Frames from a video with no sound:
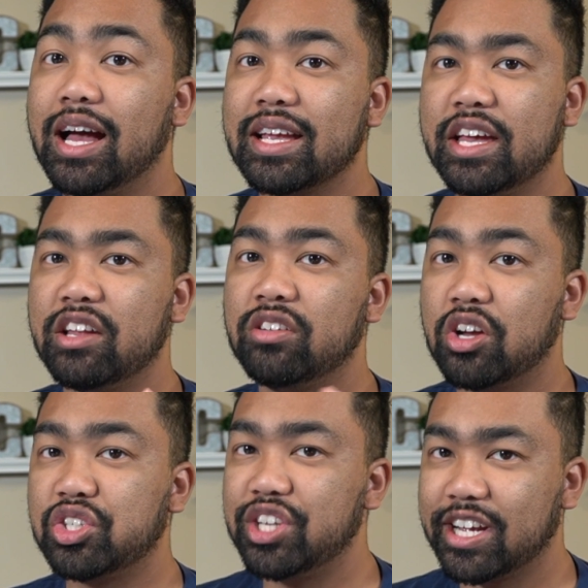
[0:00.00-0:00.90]
Again, y'all
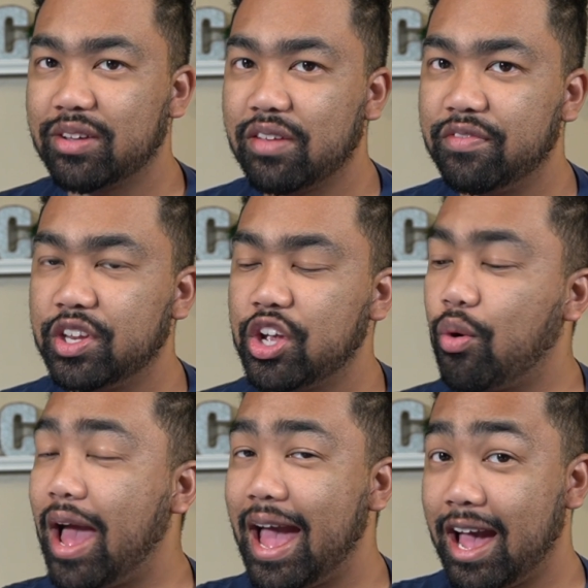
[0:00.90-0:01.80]
should check out that
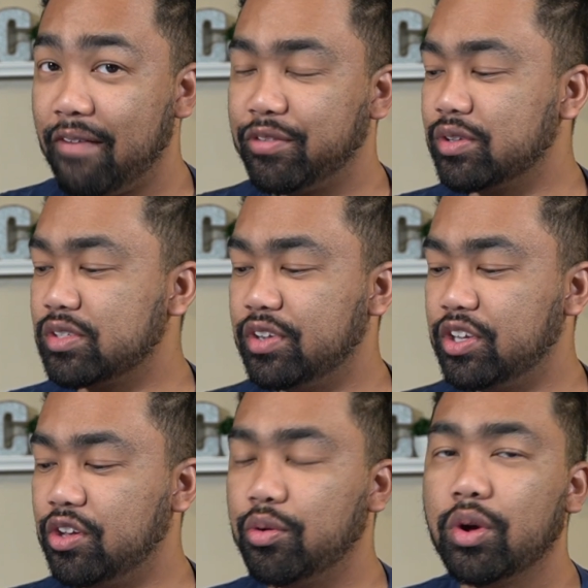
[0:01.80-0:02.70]
video after this
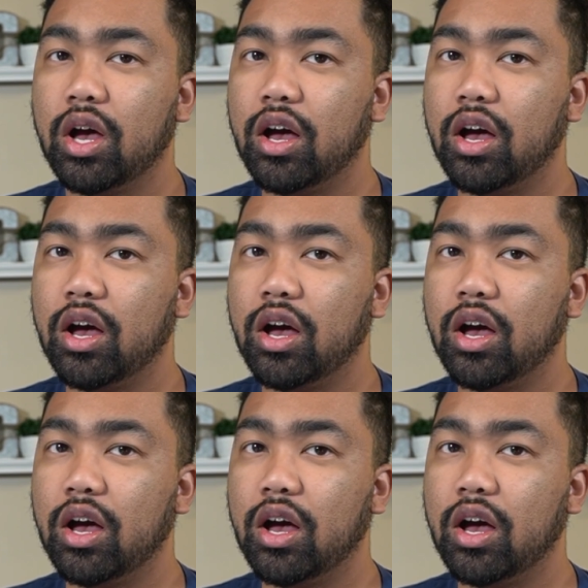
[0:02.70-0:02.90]
video.